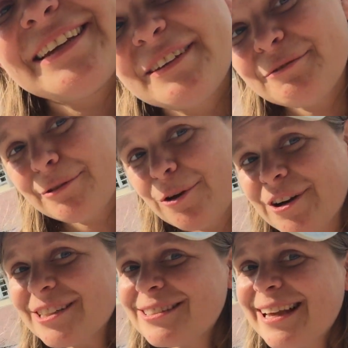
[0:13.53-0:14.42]
in
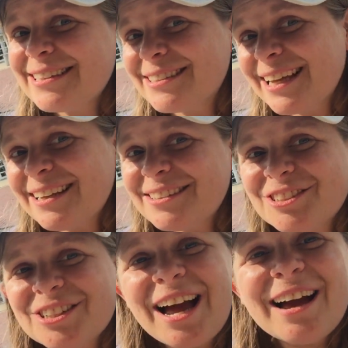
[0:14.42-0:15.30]
Flores last night in
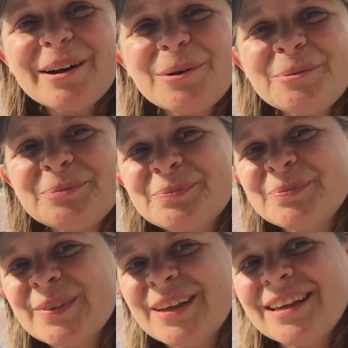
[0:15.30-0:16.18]
Chicago.
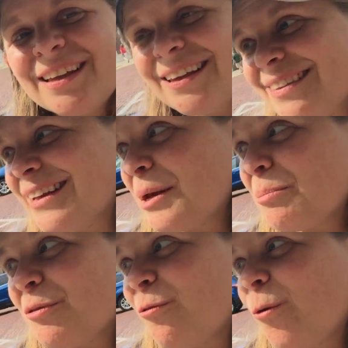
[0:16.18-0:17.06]
And the night
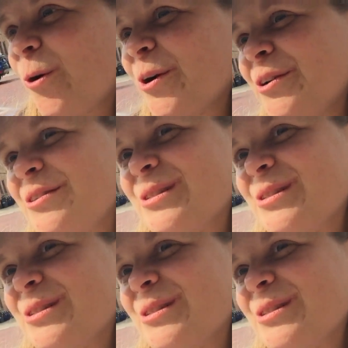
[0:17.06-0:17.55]
before,